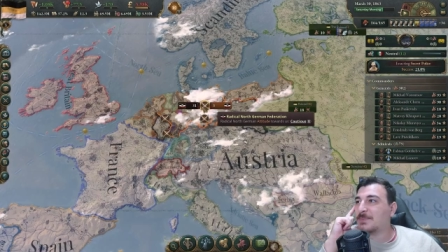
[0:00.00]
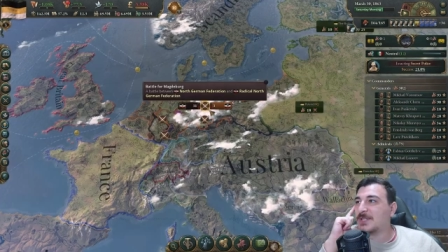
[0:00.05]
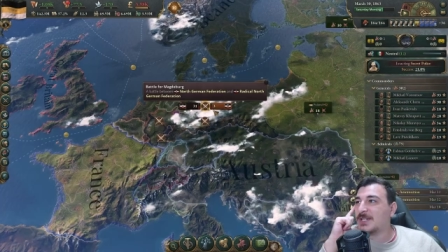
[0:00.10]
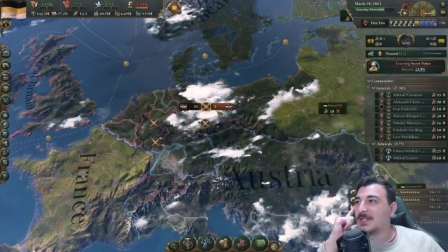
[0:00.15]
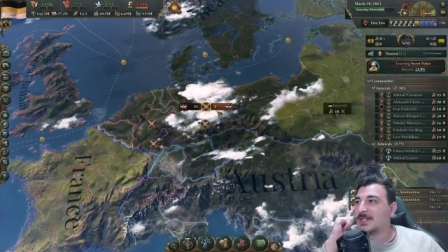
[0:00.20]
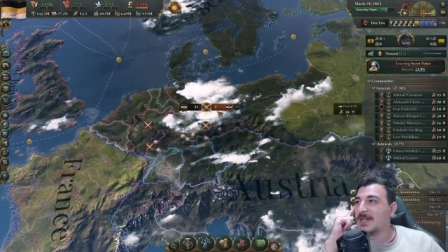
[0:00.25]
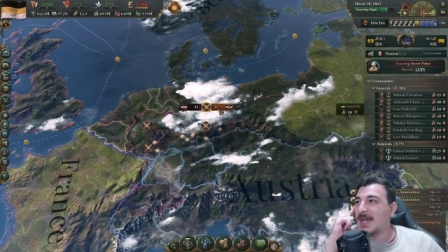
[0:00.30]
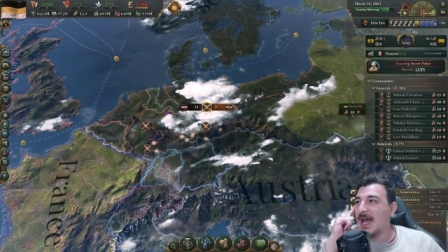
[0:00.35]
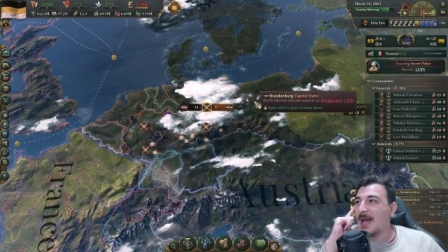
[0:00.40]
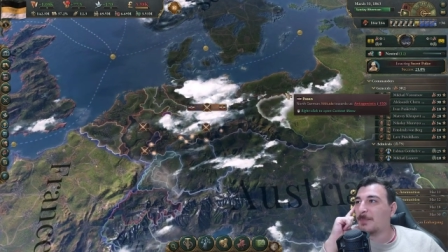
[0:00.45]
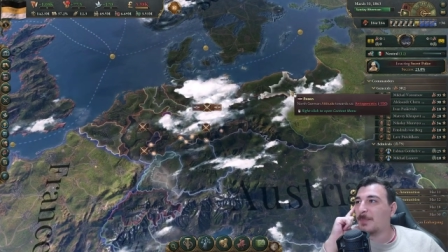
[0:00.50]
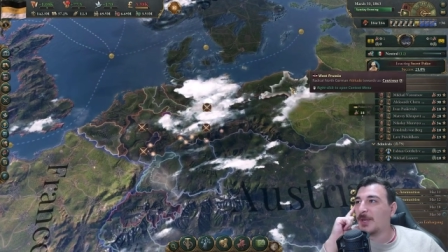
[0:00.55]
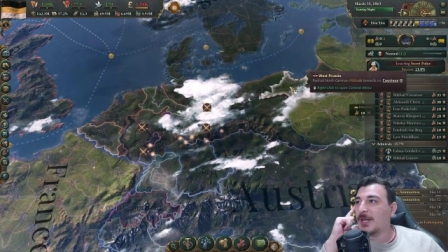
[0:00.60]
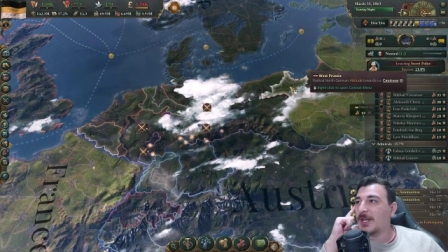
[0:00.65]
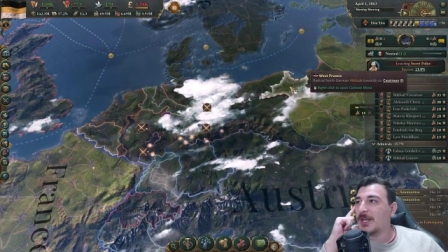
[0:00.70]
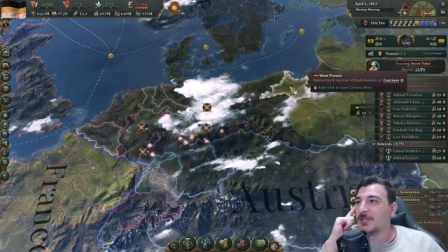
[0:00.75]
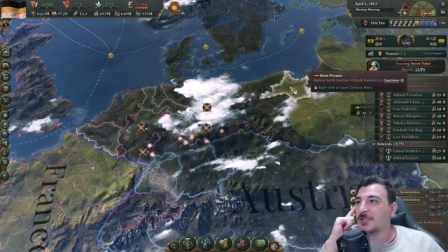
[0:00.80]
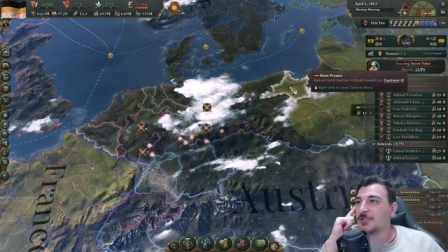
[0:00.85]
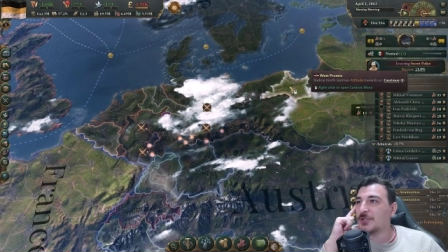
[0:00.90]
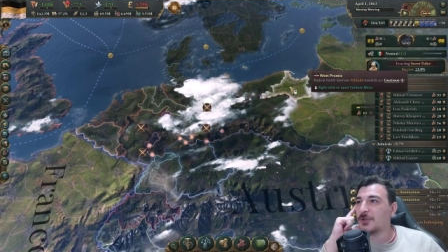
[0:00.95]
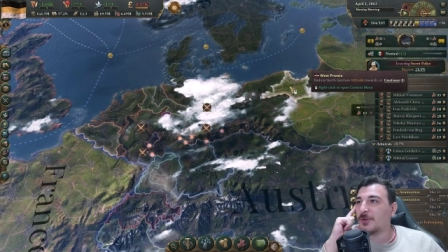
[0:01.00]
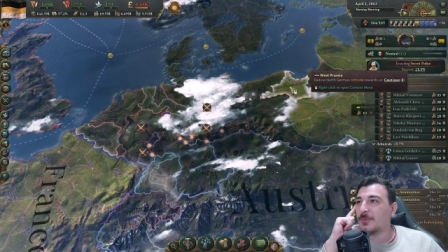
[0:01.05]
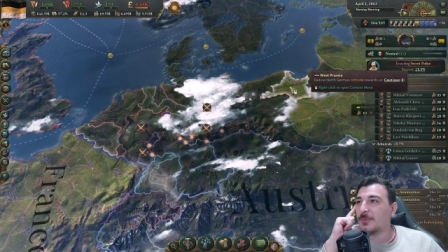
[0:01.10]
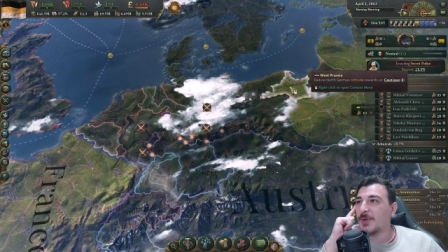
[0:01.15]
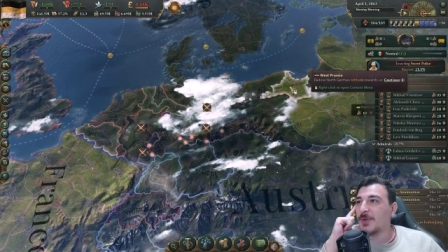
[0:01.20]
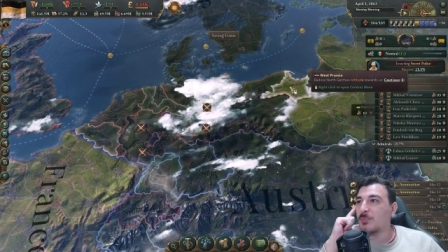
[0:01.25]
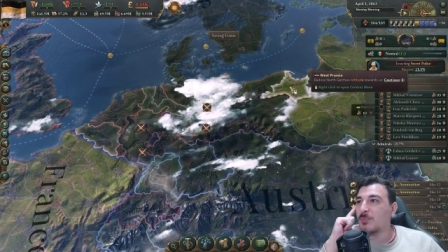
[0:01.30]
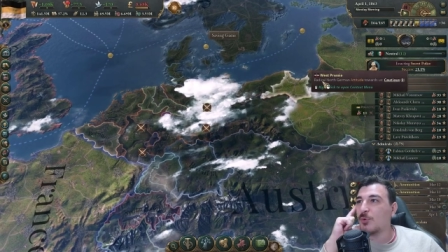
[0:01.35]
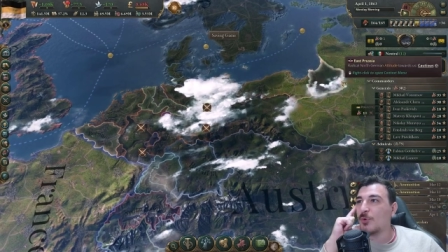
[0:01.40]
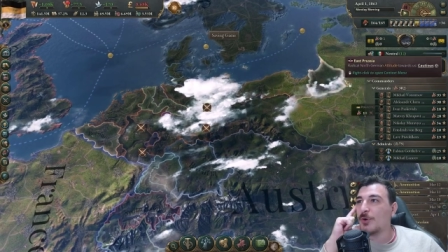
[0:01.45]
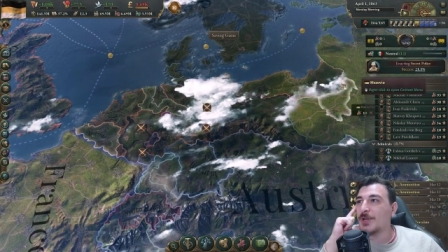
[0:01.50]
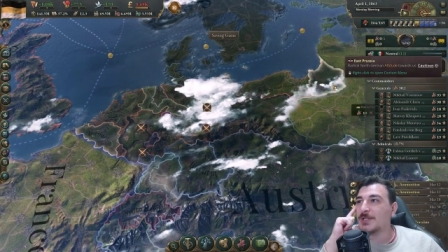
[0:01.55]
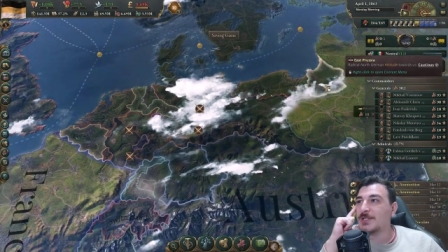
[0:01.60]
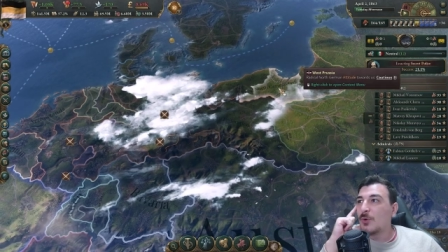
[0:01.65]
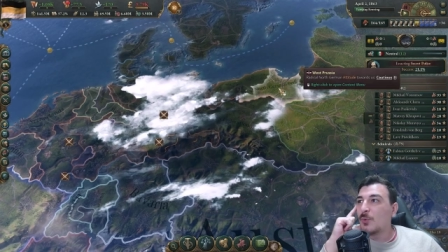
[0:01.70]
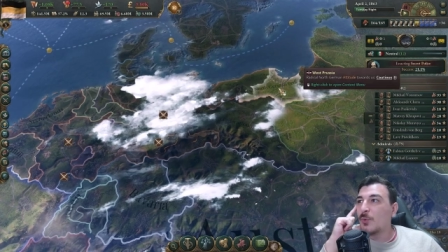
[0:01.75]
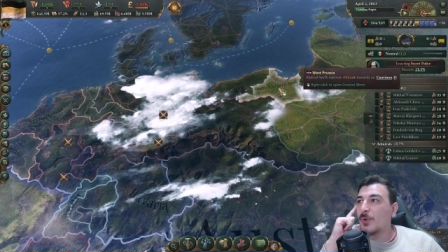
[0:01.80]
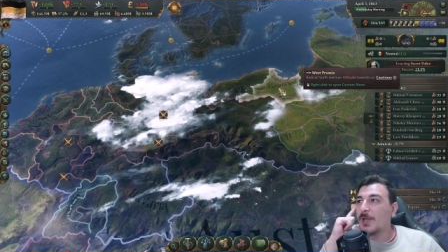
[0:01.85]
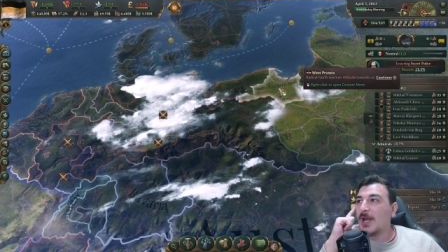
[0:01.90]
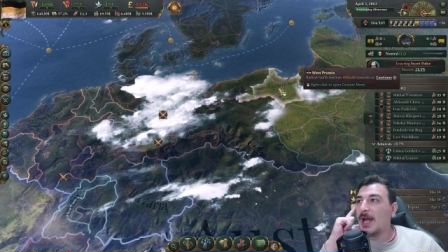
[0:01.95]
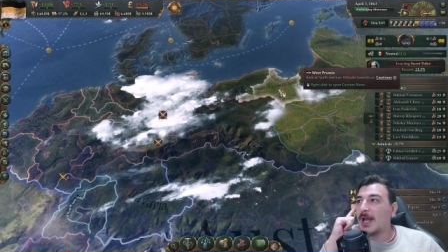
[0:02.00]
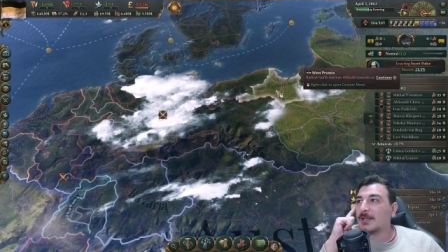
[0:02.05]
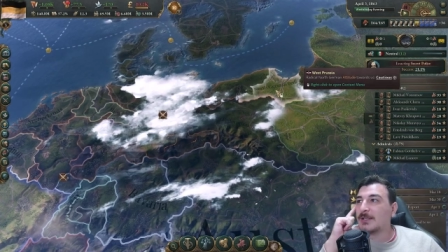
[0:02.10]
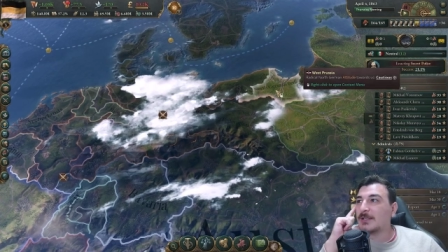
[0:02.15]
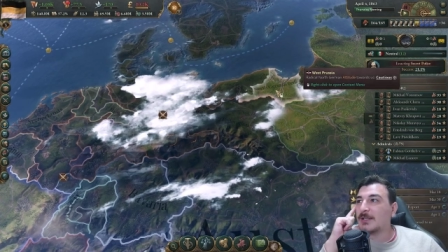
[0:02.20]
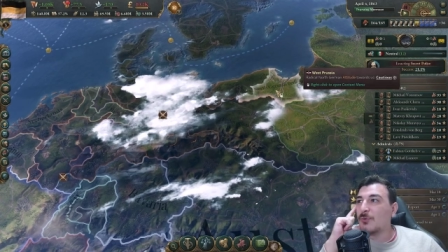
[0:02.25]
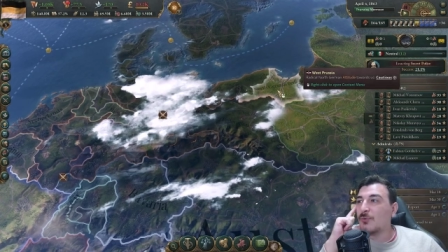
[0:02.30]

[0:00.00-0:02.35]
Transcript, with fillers: is happening in Germany, boys? We got